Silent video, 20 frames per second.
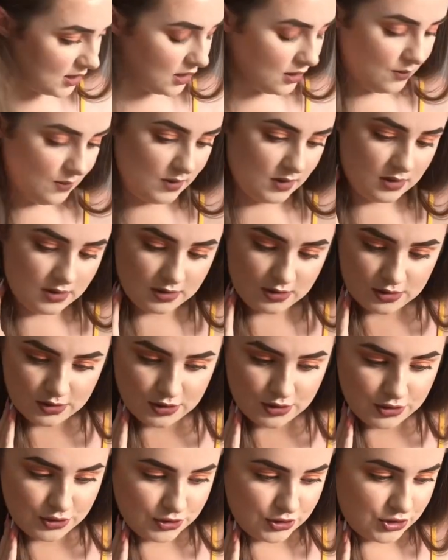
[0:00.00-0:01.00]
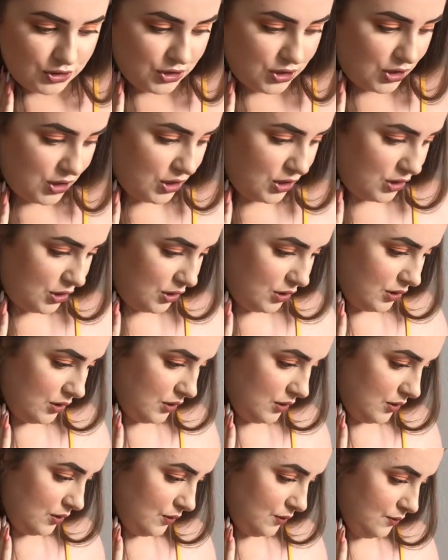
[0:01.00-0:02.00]
go on
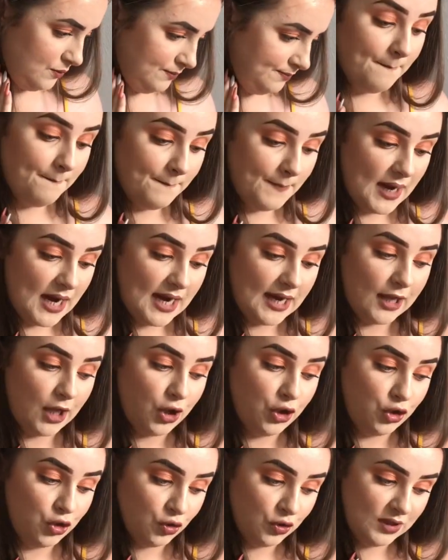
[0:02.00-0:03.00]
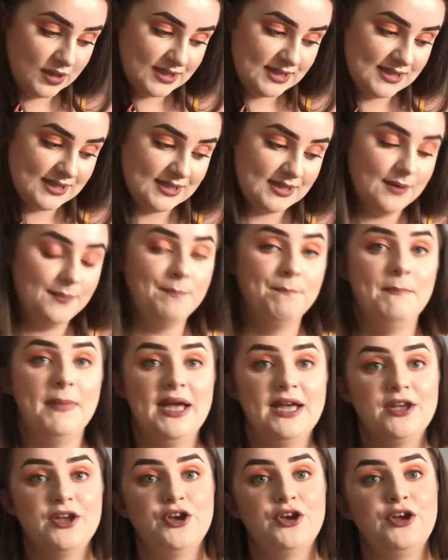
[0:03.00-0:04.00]
to my younger sister,
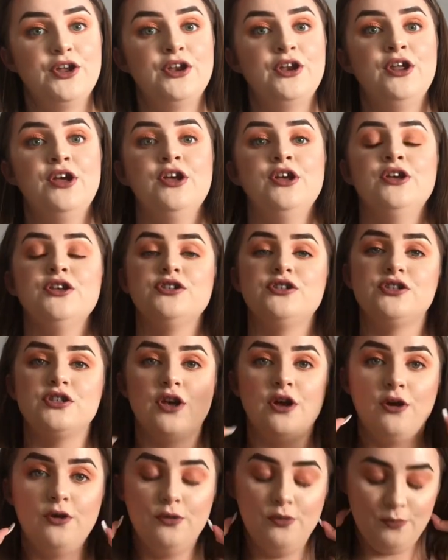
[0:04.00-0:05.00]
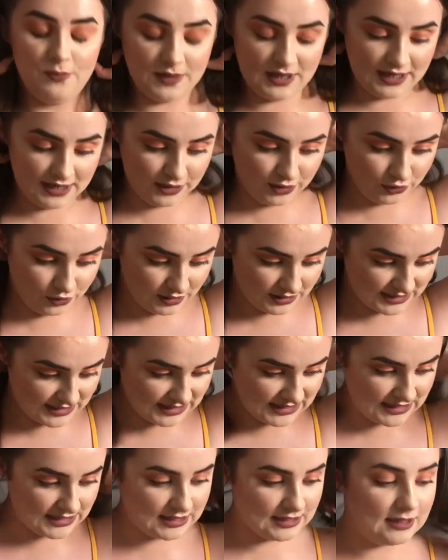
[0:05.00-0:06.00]
Megan. So my younger
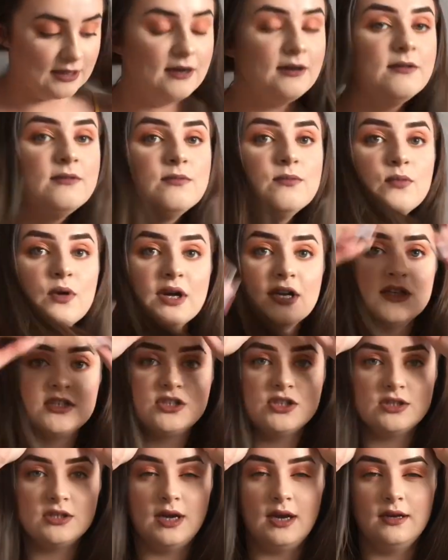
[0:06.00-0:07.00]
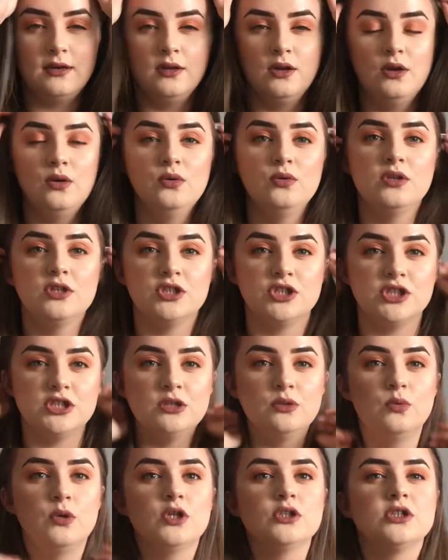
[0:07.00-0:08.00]
sister, which I know that
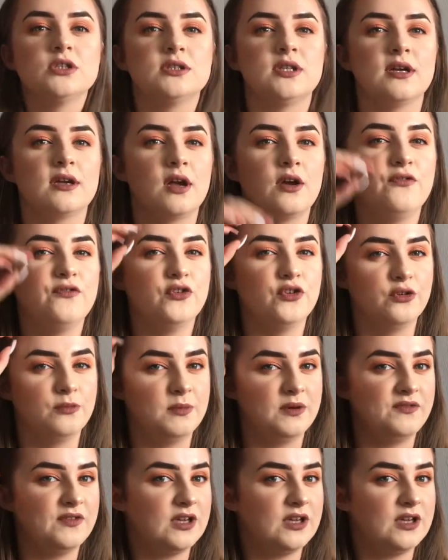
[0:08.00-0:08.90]
she watches like a few of my